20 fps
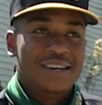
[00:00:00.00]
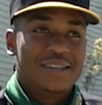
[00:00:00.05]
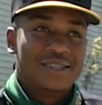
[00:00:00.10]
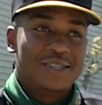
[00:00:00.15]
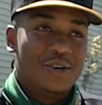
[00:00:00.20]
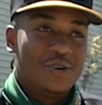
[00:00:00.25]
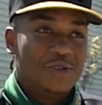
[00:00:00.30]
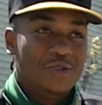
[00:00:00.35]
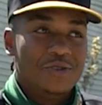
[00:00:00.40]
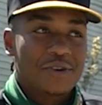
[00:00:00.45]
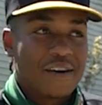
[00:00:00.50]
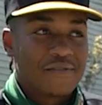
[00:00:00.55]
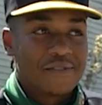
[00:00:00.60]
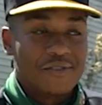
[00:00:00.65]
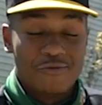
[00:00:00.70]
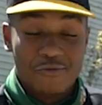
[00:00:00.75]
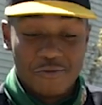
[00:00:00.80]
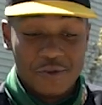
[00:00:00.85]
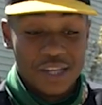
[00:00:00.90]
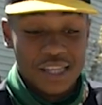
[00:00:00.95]
So you have
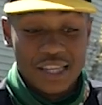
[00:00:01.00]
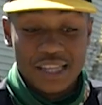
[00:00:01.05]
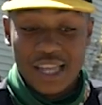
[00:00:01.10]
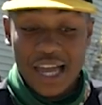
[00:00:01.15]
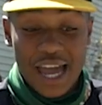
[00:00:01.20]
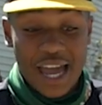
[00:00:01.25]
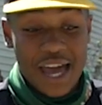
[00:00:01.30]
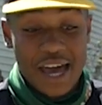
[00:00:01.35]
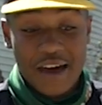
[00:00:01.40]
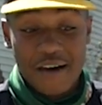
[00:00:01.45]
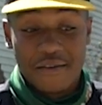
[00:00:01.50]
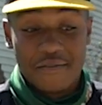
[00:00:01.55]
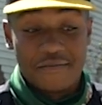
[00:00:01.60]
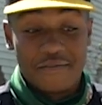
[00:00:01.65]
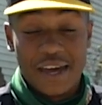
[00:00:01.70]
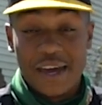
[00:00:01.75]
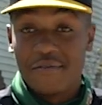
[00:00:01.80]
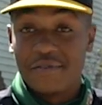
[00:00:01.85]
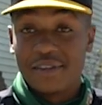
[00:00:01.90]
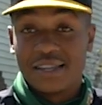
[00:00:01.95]
to really like have
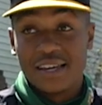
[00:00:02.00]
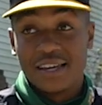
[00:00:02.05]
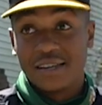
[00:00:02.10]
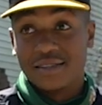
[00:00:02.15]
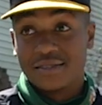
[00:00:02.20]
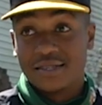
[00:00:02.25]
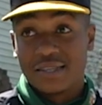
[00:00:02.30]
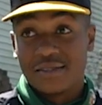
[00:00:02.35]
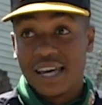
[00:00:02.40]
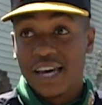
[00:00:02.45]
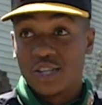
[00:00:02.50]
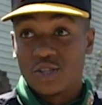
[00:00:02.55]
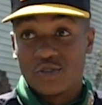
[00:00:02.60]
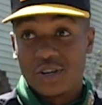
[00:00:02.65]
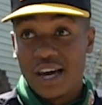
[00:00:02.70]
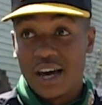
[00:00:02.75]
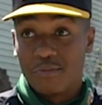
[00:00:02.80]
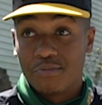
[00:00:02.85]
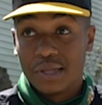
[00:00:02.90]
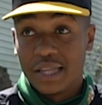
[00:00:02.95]
everything
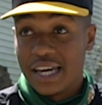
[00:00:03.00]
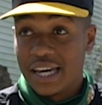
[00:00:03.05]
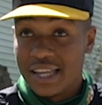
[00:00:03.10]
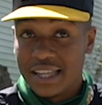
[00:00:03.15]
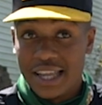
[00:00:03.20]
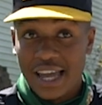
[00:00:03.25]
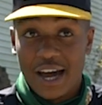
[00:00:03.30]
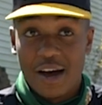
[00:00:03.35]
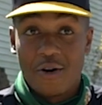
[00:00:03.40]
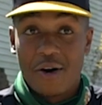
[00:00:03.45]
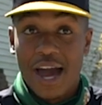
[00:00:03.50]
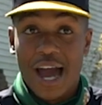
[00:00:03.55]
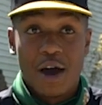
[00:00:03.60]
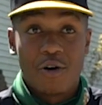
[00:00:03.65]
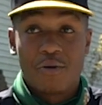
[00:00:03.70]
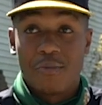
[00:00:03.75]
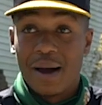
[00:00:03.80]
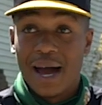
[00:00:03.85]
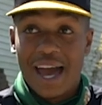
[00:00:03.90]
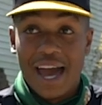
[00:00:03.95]
scheduled out, planned out,
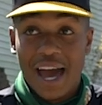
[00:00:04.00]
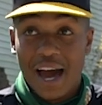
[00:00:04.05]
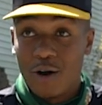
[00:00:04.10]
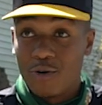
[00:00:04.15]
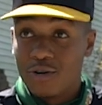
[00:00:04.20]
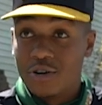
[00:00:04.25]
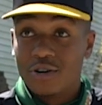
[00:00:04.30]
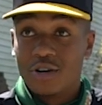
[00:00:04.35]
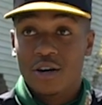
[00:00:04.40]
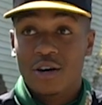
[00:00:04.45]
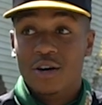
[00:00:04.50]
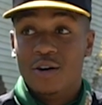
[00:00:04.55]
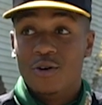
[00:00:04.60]
hour by hour.